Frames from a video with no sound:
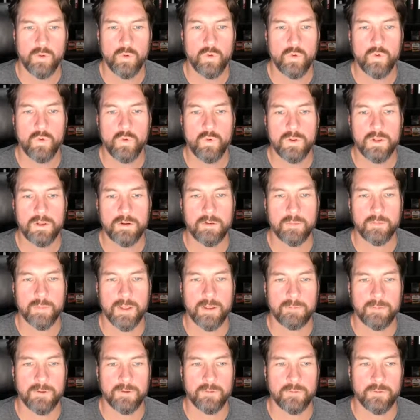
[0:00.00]
Ooh, little
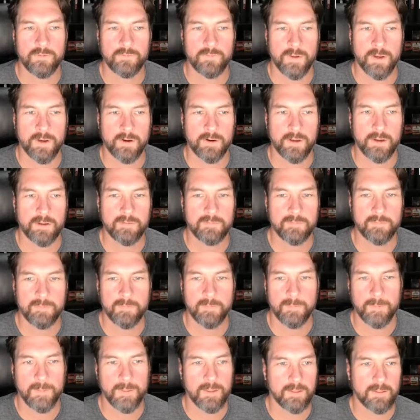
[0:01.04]
baby Unifairy.
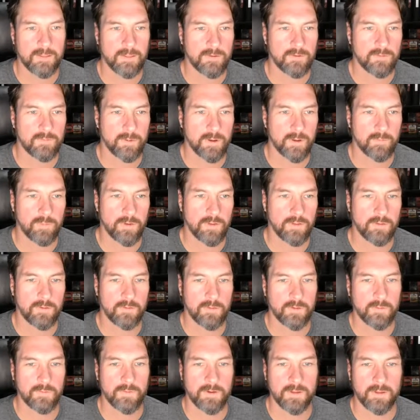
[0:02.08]
I think this might be the
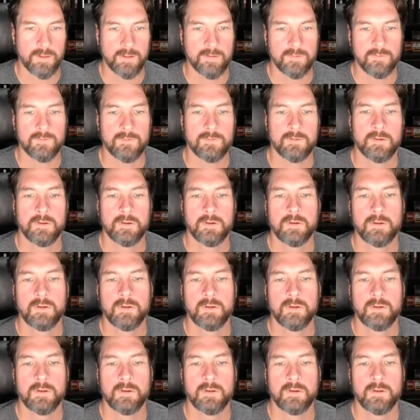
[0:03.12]
only one that's